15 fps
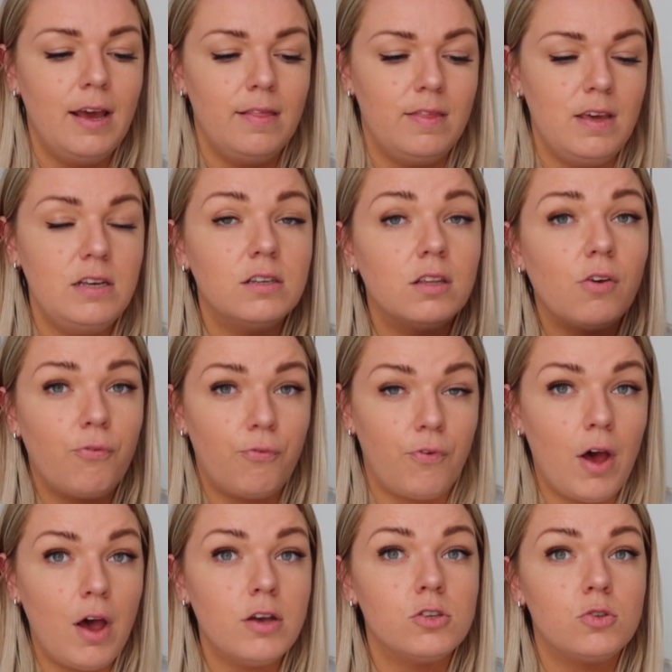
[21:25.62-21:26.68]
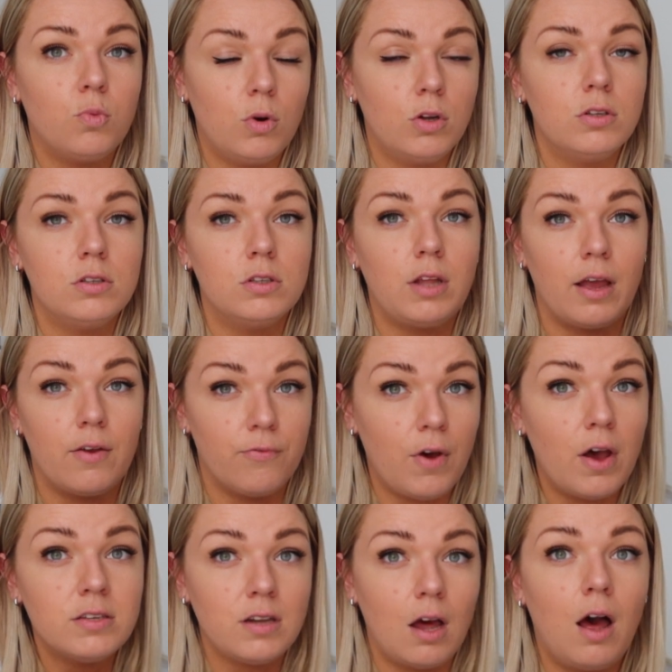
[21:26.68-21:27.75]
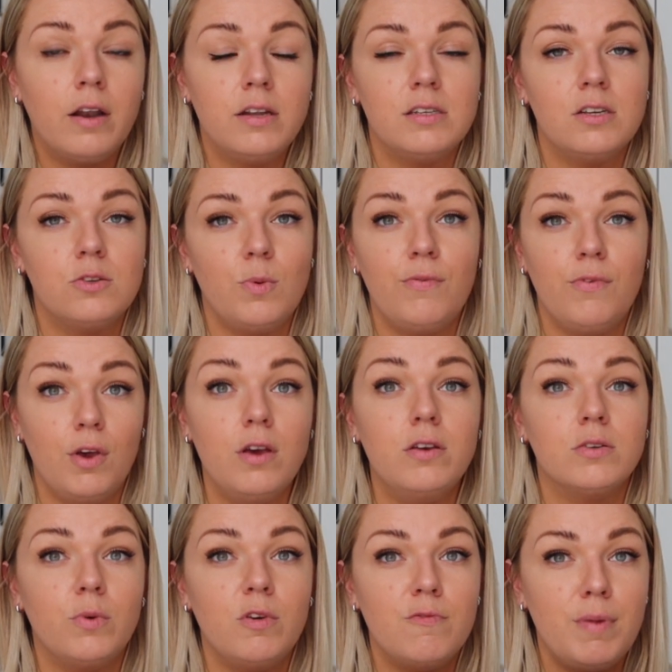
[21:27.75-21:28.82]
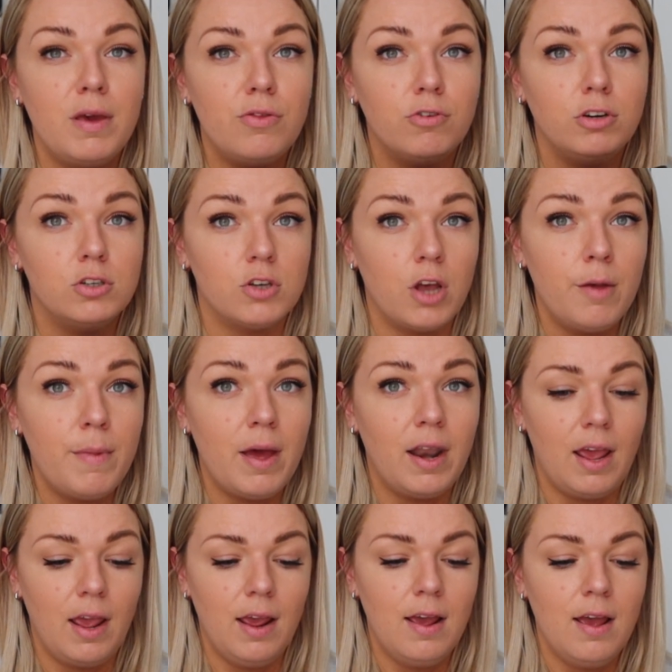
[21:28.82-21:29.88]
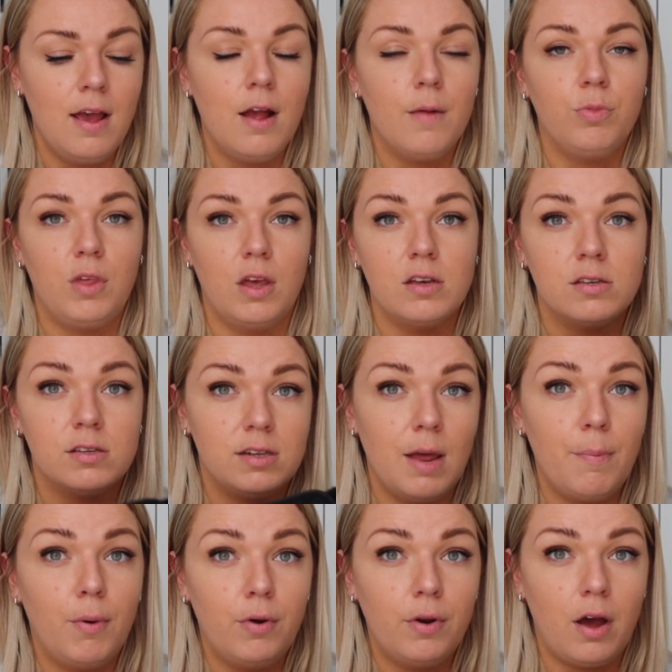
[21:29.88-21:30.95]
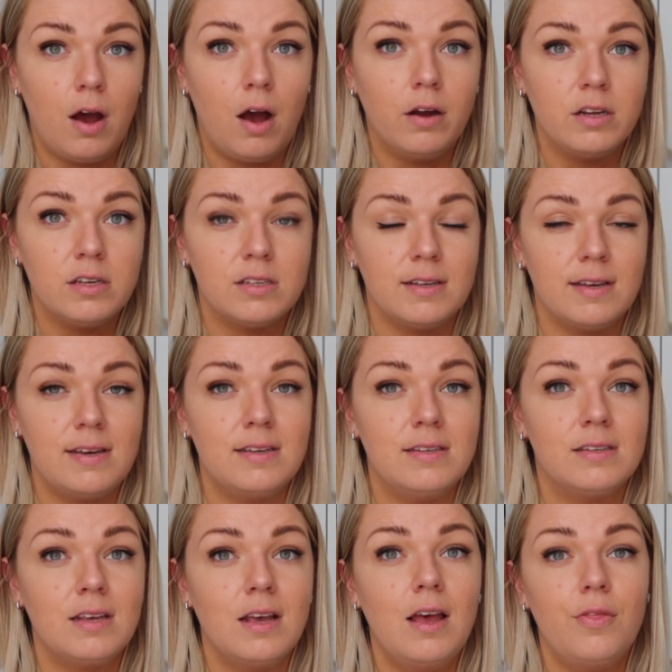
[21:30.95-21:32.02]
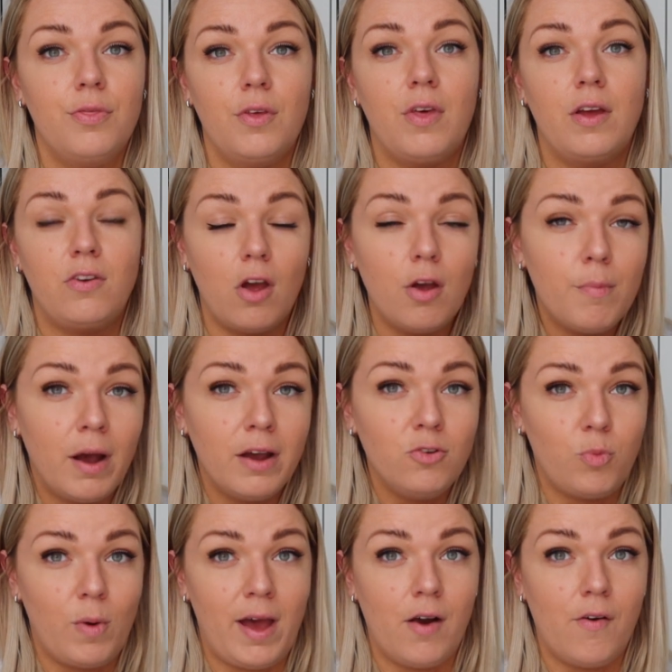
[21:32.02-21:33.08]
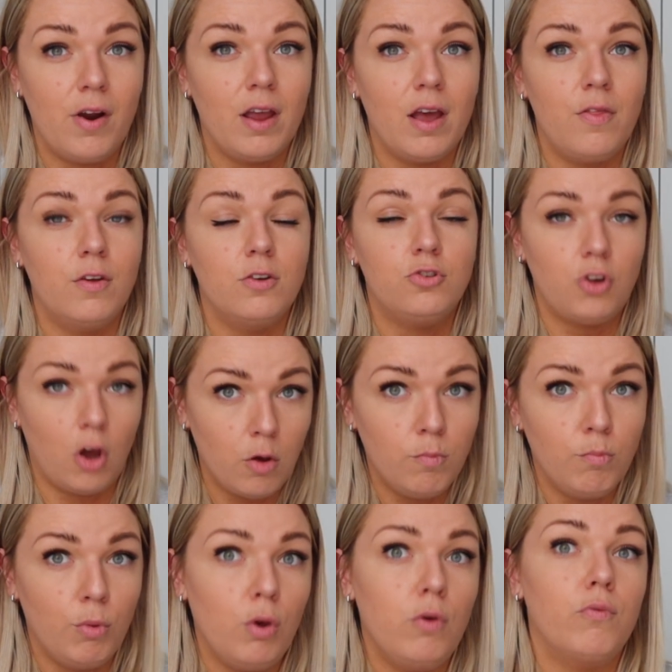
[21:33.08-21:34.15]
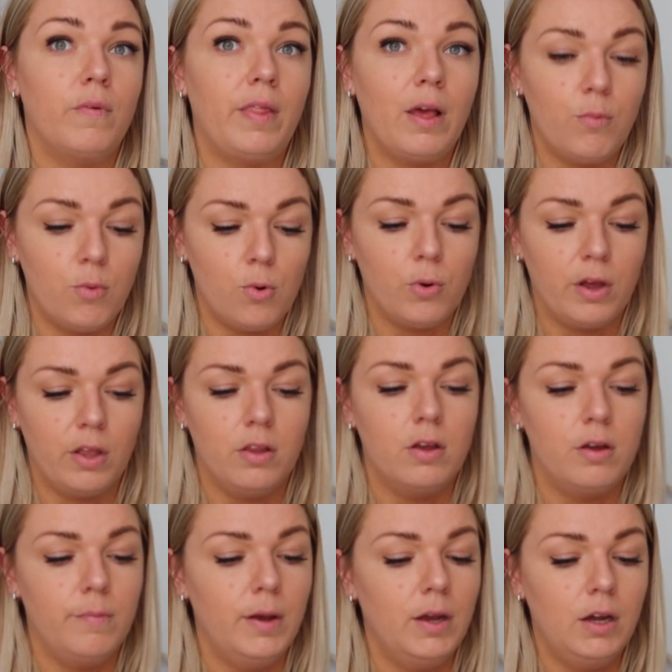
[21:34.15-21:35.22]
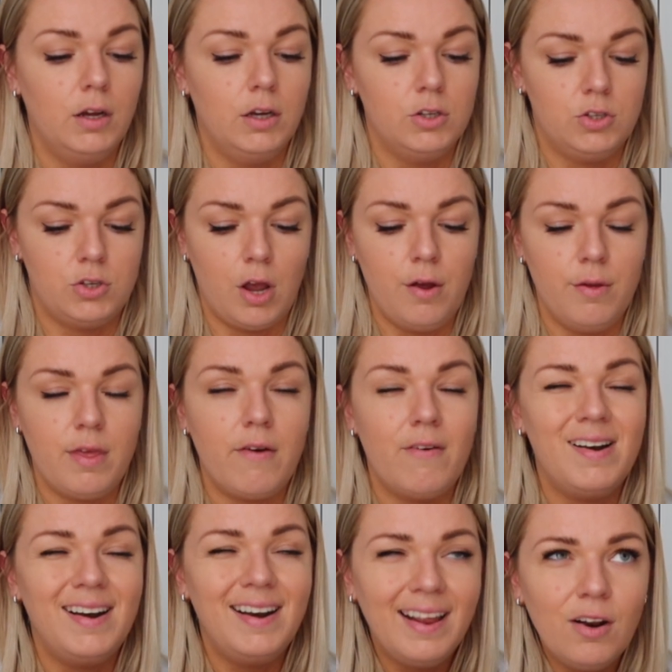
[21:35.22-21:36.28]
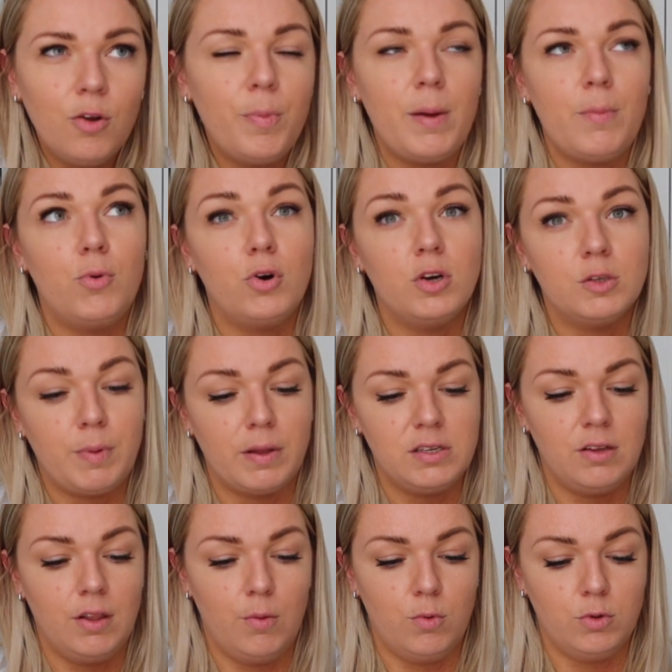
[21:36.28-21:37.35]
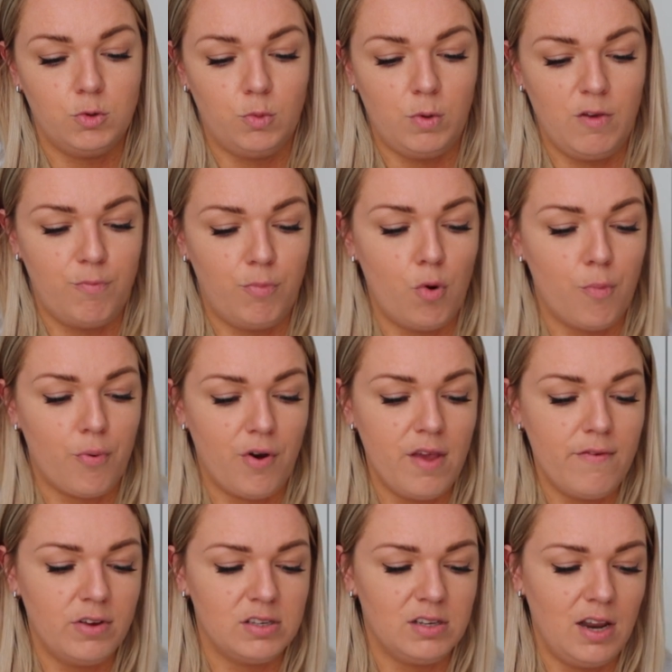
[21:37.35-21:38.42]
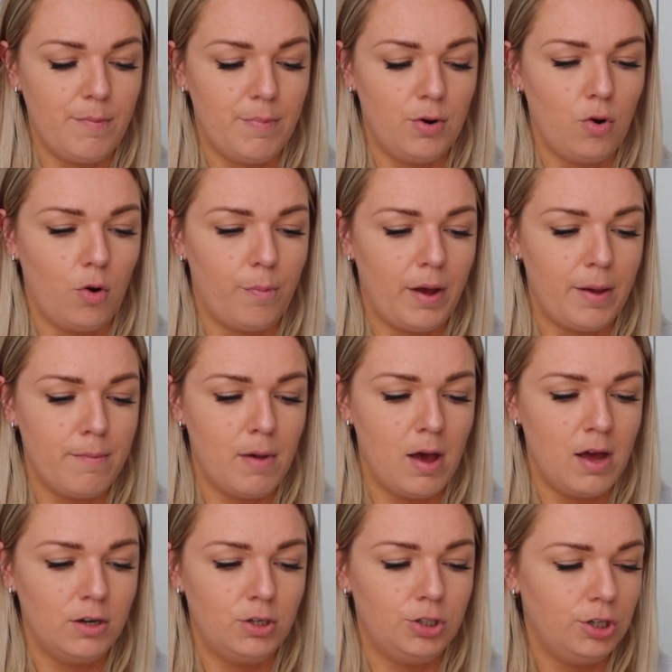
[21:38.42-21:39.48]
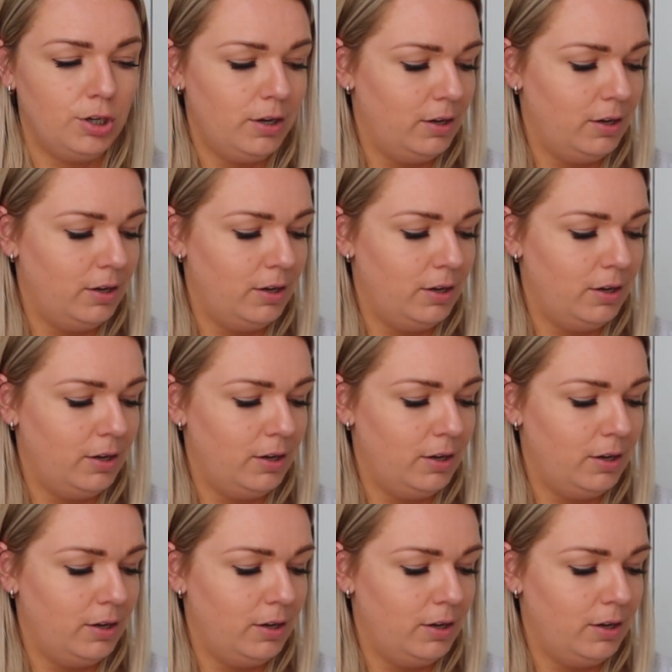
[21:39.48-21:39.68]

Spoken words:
These are the first harnesses we've used, and we've been through so many that are slip-on harnesses that they don't mind wearing and that don't move when they walk in them. So they're a little bit more expensive than ones that we've bought previously, but not by much.